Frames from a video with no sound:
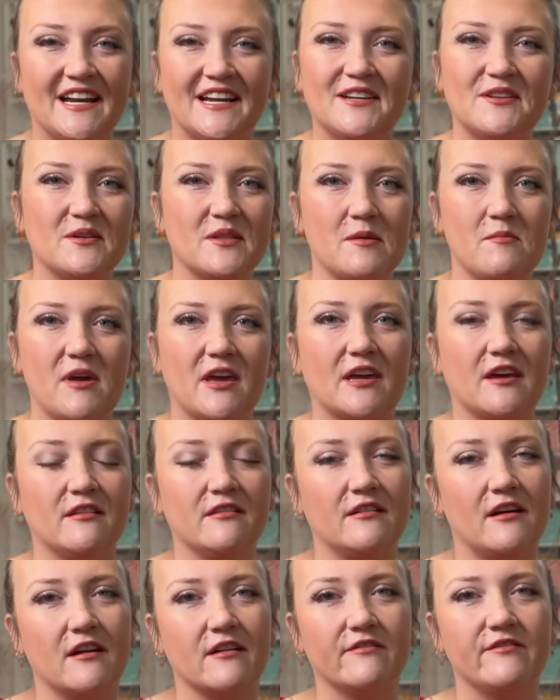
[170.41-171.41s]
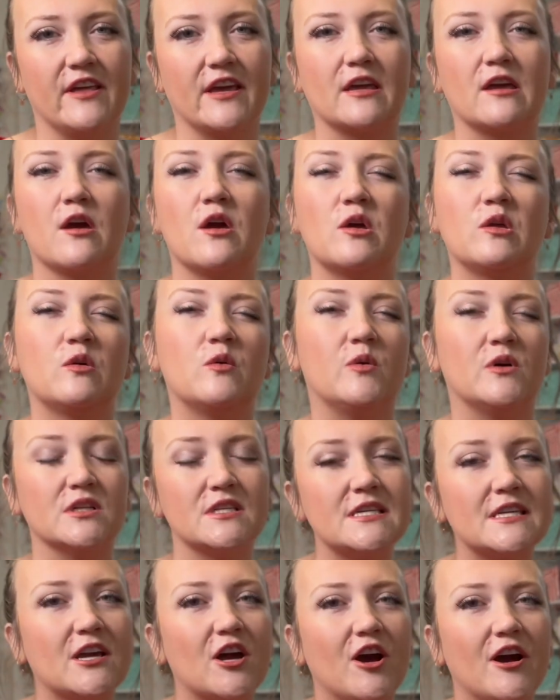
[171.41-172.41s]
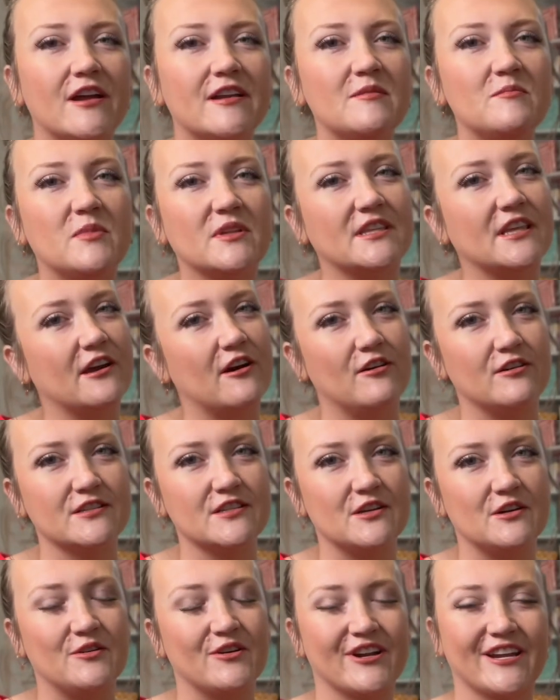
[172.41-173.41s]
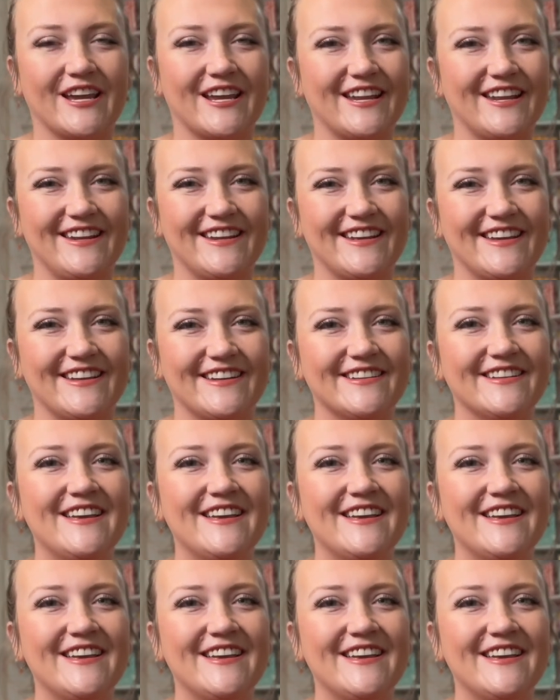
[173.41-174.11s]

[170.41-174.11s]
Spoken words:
I know they make a lot of like quilting cotton, but they also are getting